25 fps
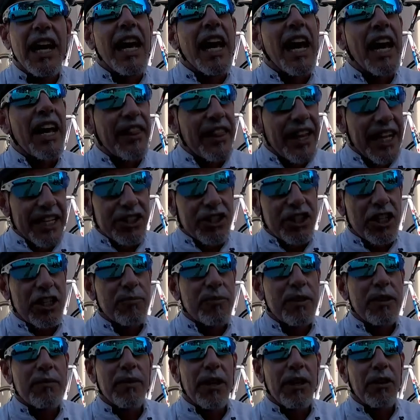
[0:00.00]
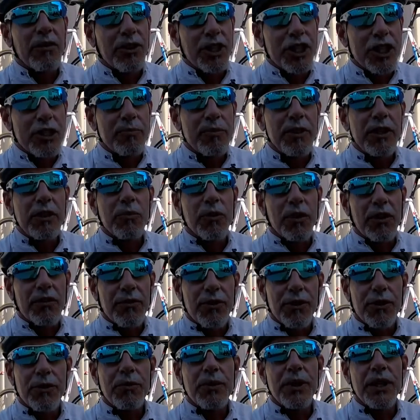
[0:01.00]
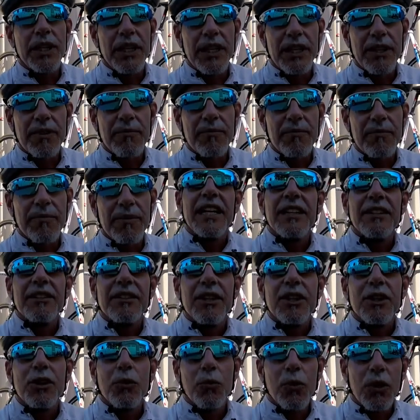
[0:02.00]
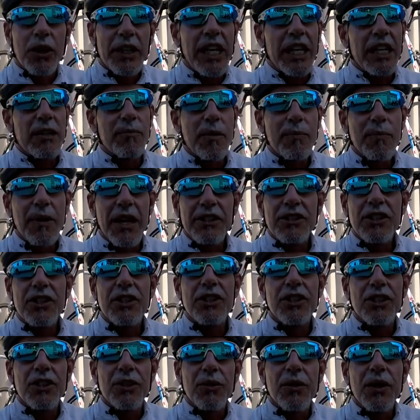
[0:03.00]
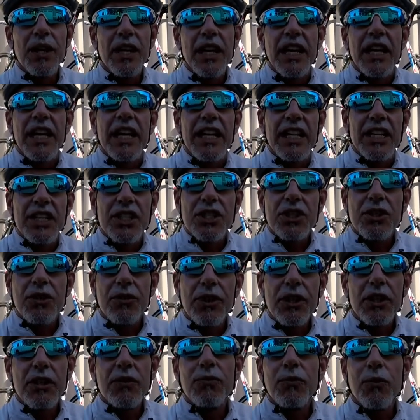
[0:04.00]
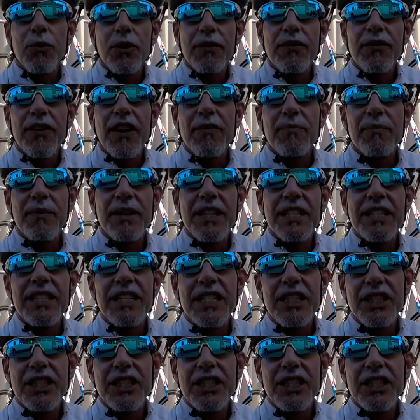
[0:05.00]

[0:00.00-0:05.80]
And that's going to be my only speed work for the week. The workout I'm about to do is 30 to 45 minutes